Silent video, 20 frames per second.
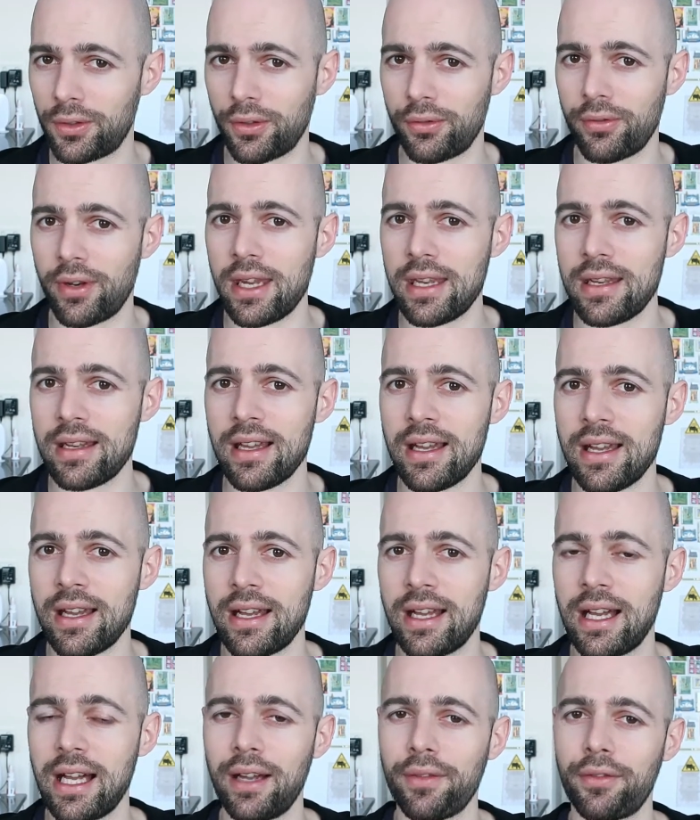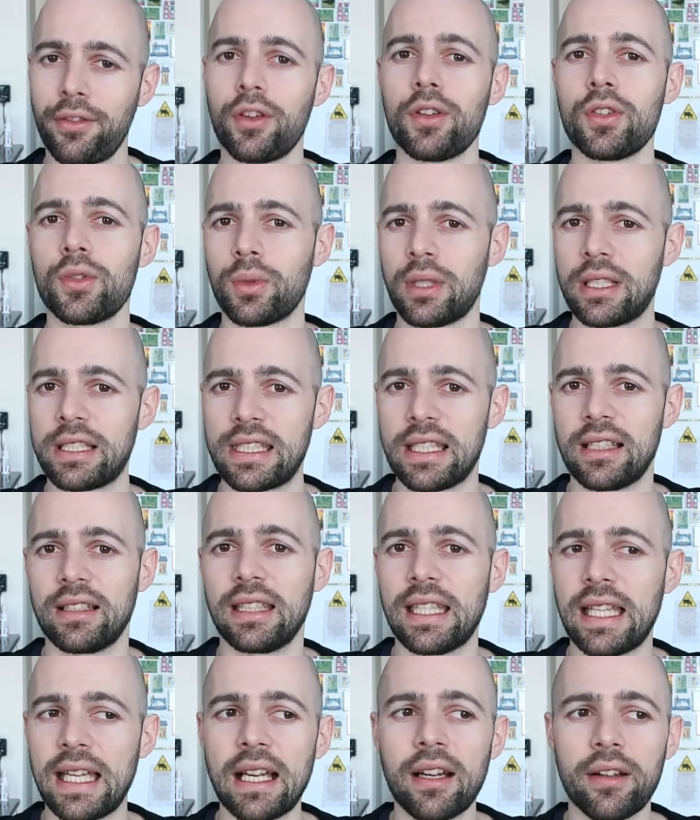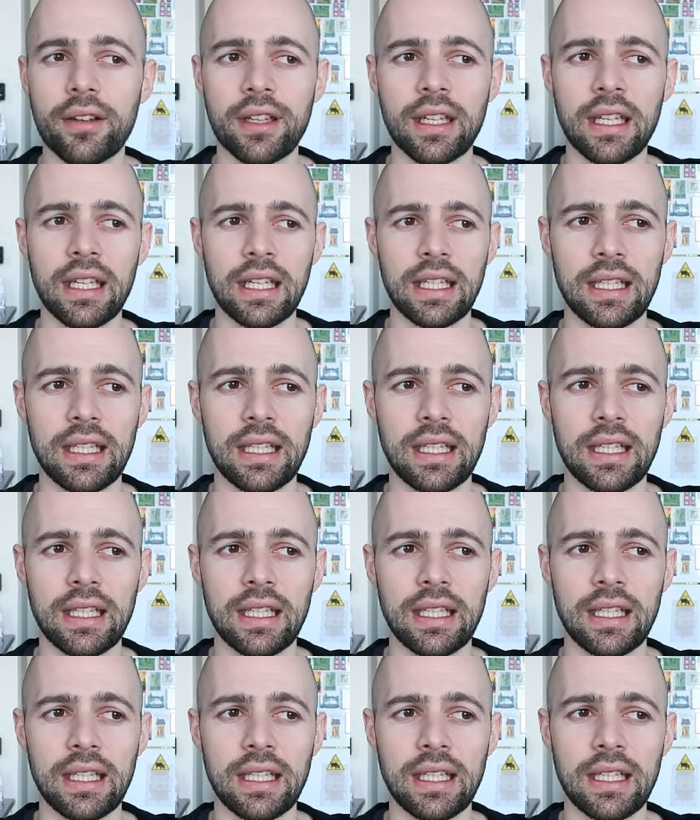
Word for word: to read half of those ones out loud.